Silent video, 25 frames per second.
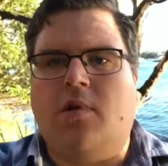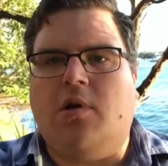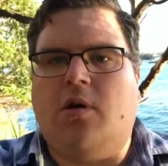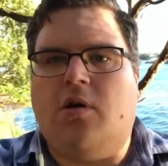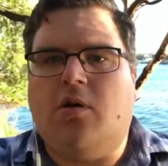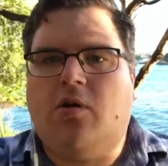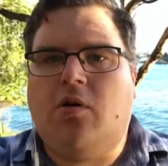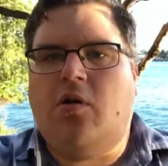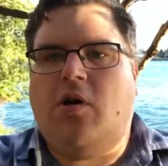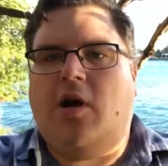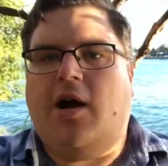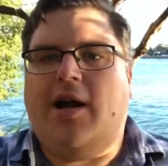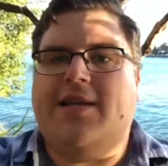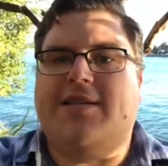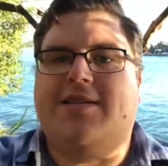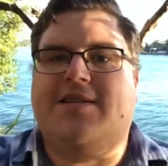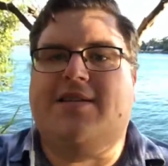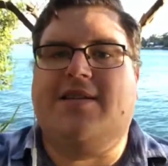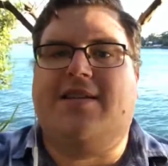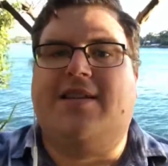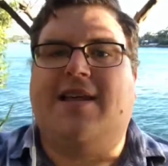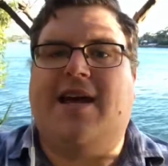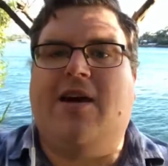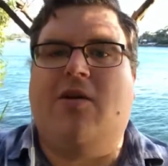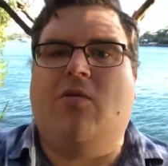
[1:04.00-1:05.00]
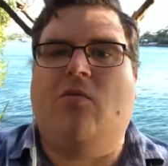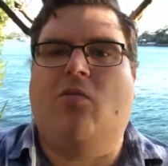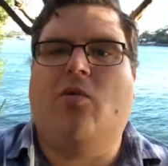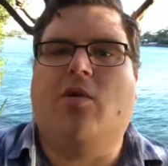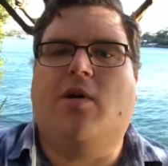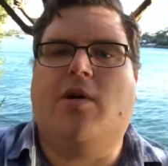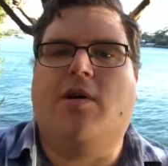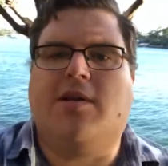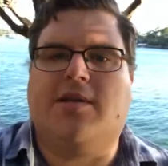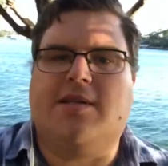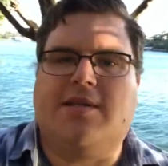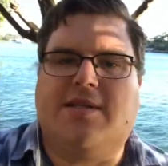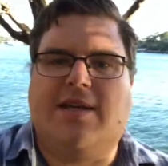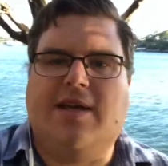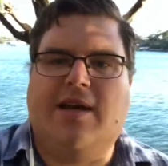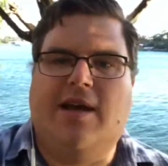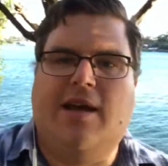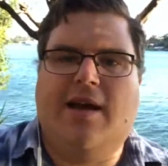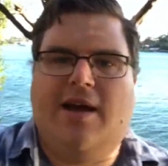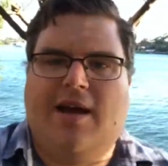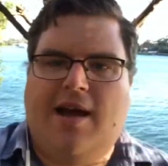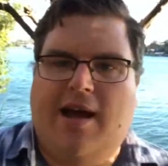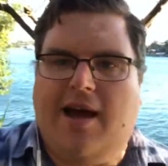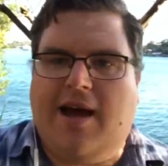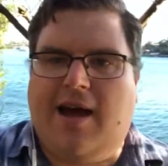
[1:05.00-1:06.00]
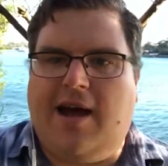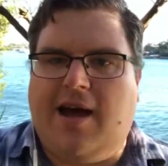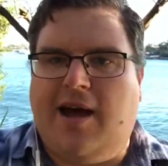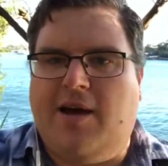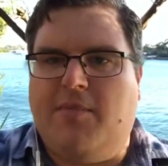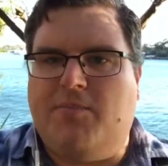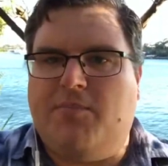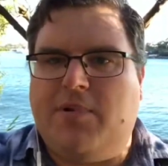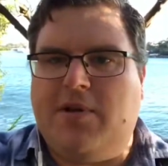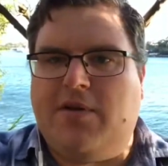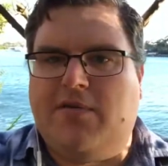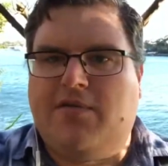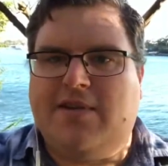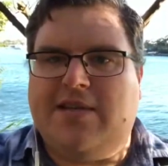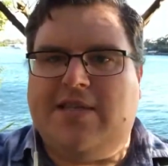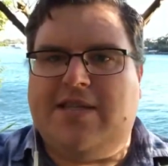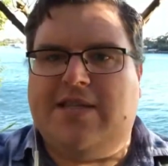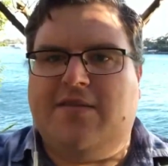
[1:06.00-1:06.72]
All right, so that was a bit of a